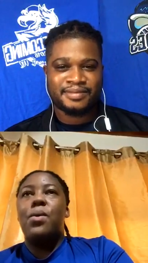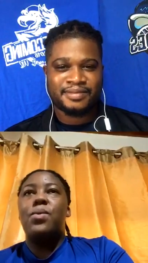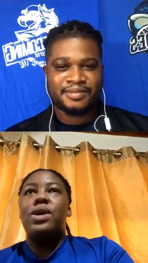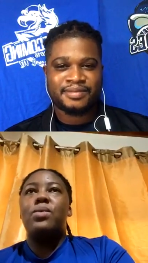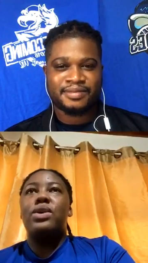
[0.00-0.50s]

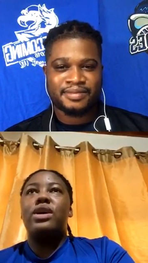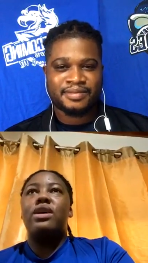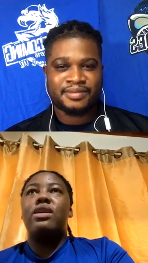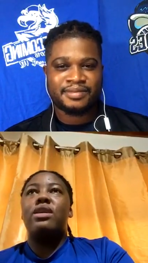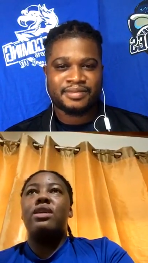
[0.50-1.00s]
Speaker 1: we
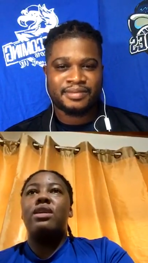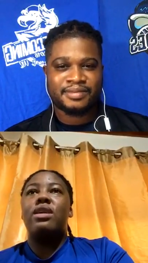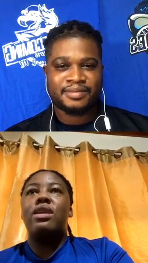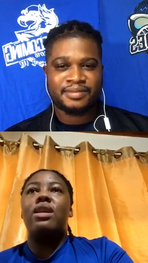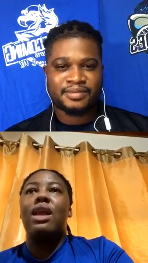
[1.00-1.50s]
would
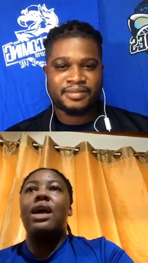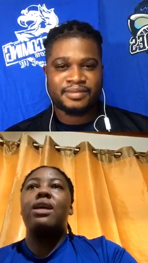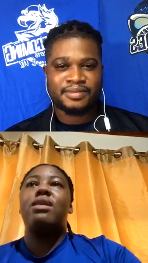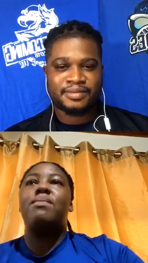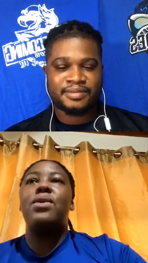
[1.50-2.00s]
like
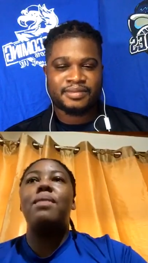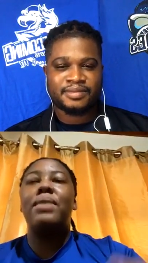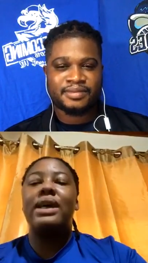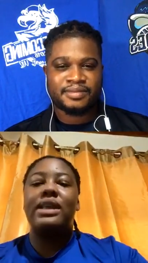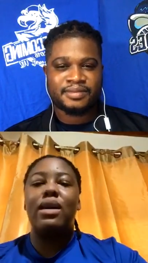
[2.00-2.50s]
prep
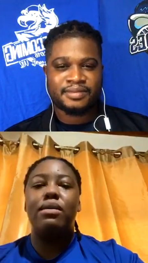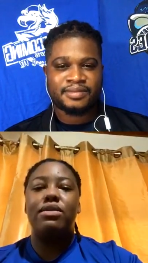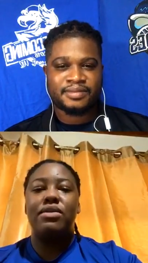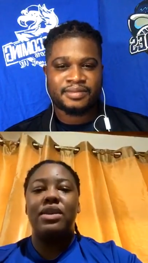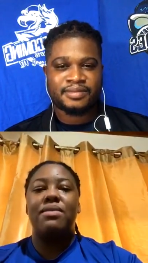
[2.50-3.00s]
ourselves
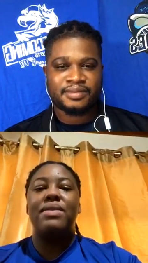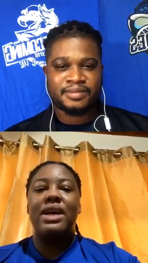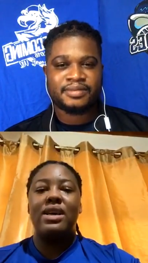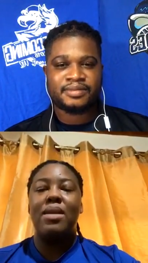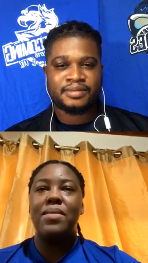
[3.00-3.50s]
for the
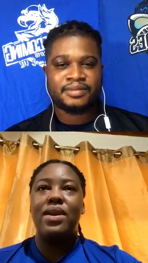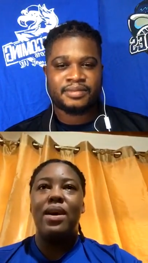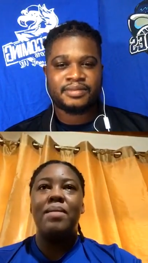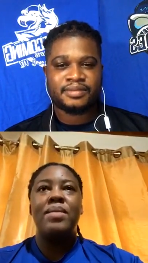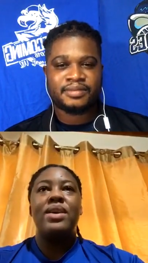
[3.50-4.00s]
fight coming
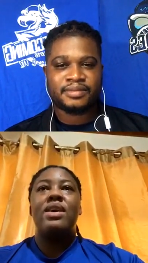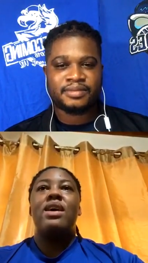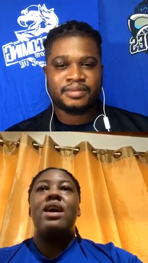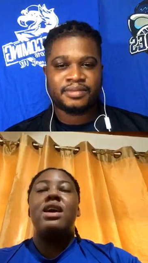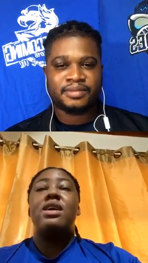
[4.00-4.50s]
up.
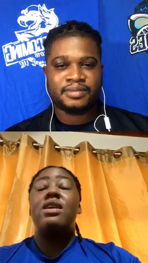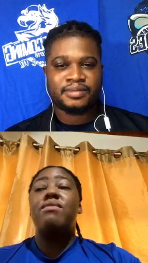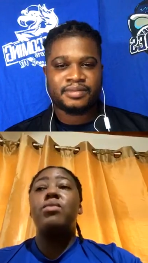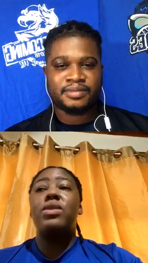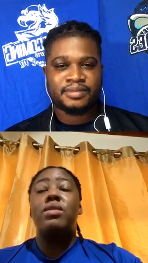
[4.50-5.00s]

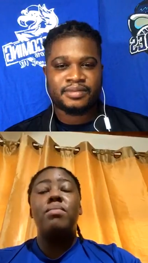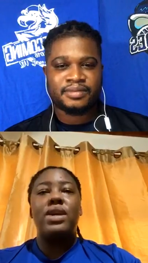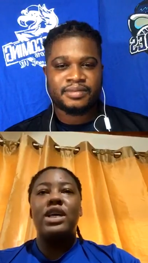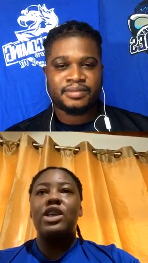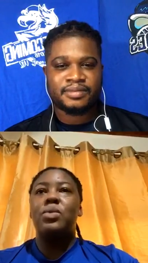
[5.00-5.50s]
Even with the
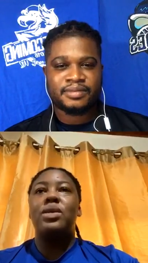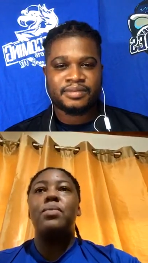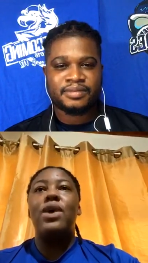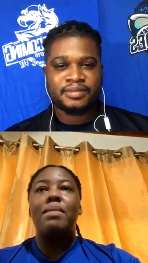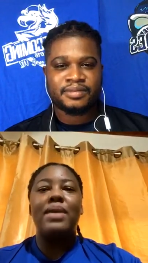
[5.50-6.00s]
meals, we would
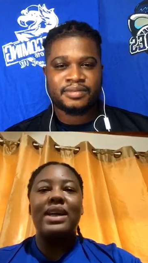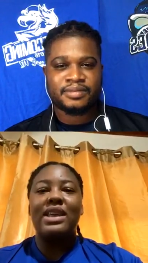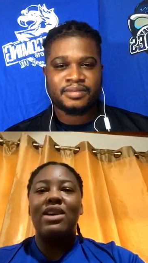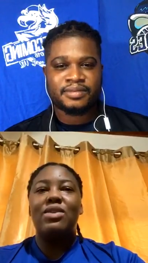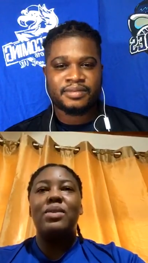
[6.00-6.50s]
prep
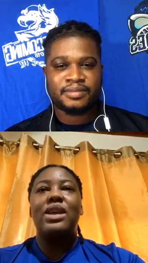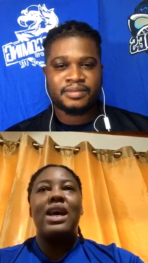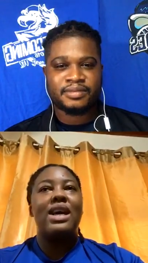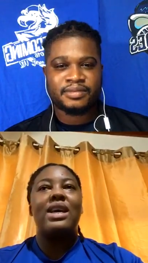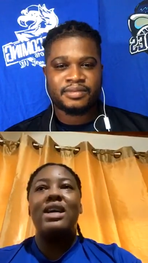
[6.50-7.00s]
ourselves. We
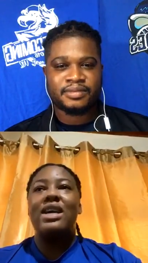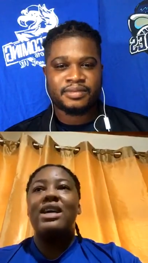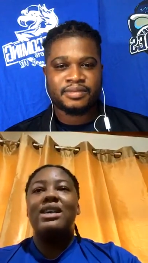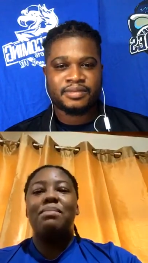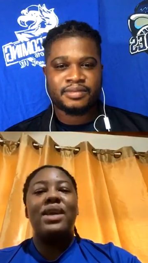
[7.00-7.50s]
like,
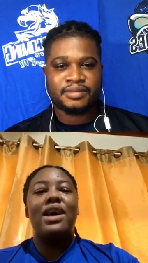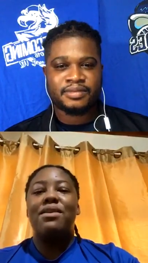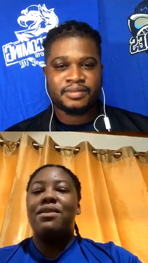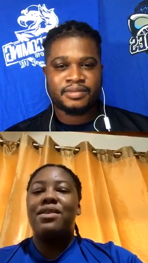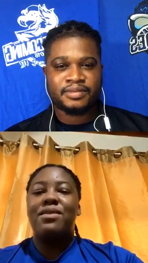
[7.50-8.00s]
we like,
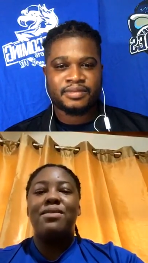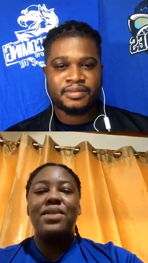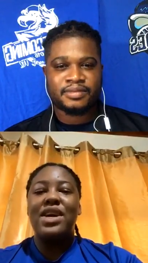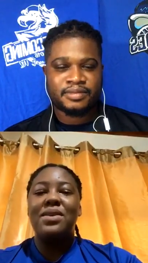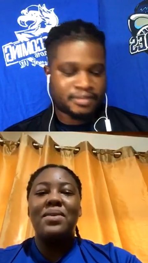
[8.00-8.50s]

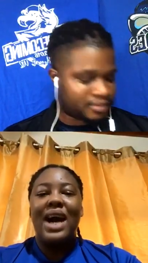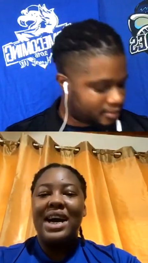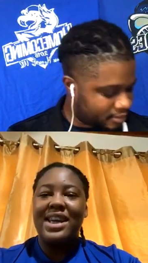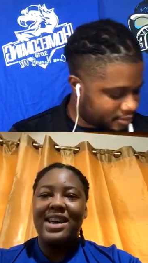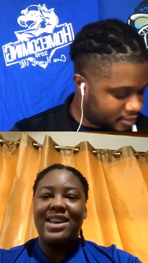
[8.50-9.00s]
Ray, you
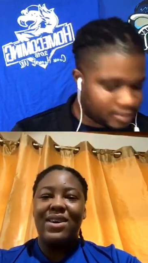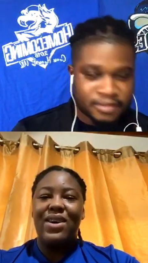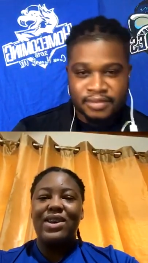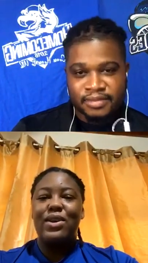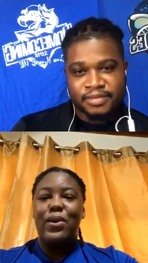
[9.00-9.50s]
got it,
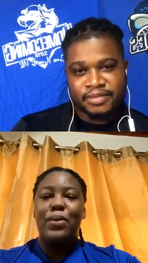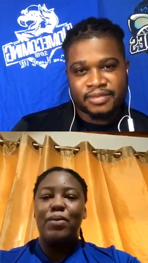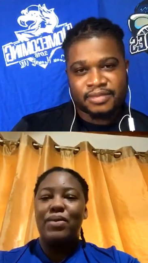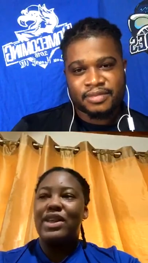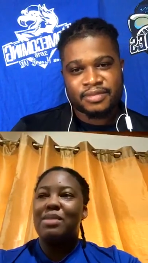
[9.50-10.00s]
or you know,
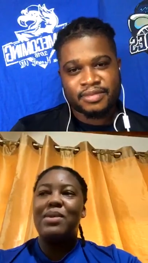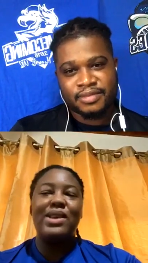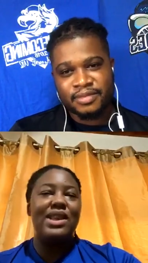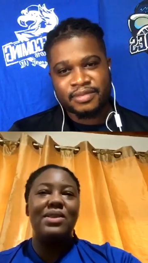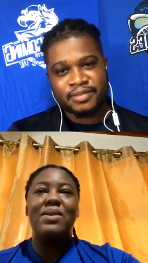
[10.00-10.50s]
this
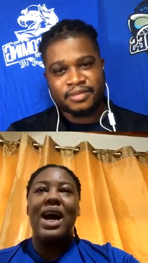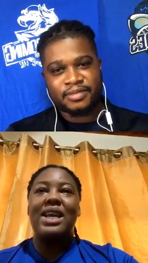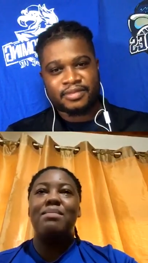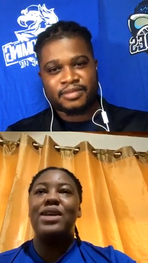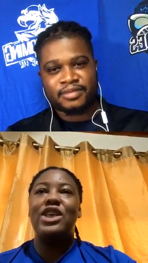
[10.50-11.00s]
person you got
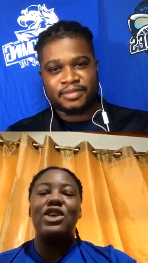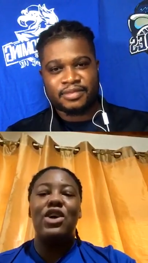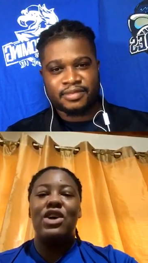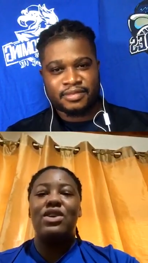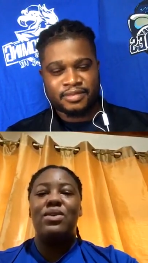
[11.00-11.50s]
it. Make
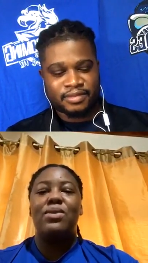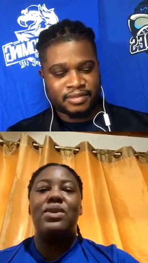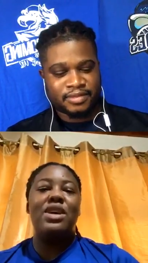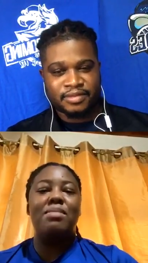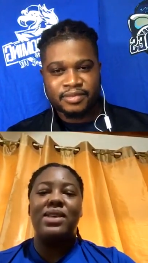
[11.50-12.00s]
sure you know you
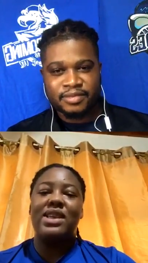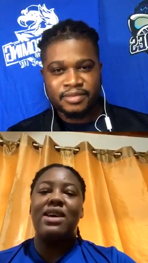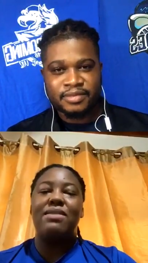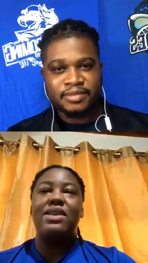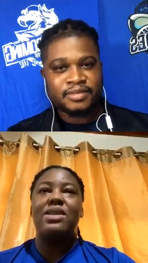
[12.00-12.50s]
keep
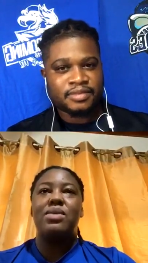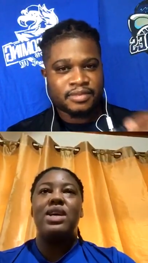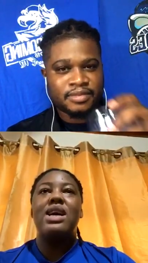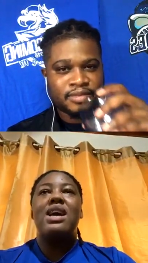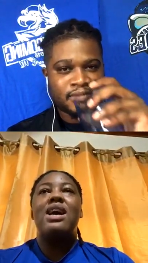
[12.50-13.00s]
yourself this way.
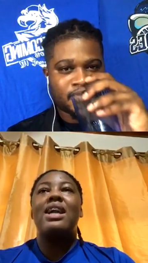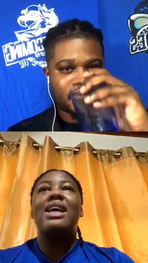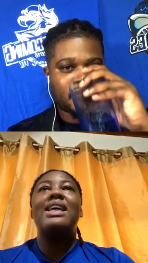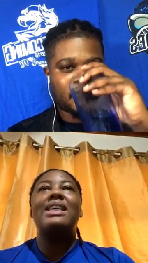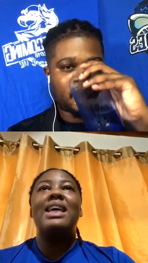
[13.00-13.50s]
Like I
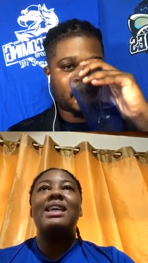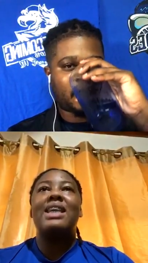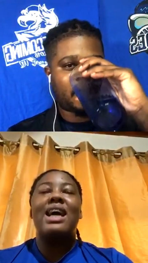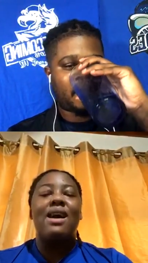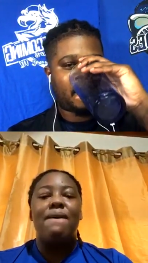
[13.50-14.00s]
mm-hmm. said,
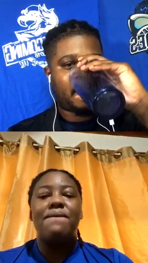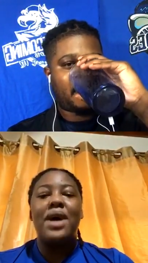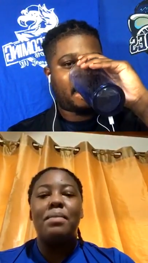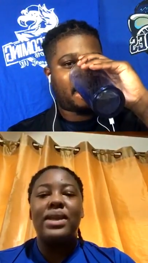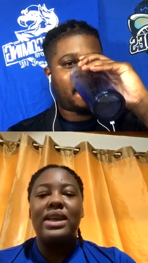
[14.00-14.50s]
mm-hmm.
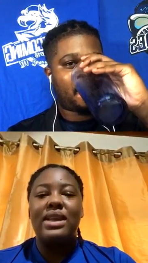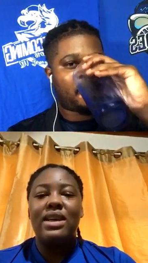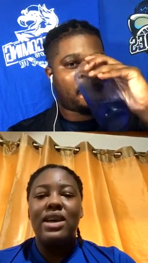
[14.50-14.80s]
family,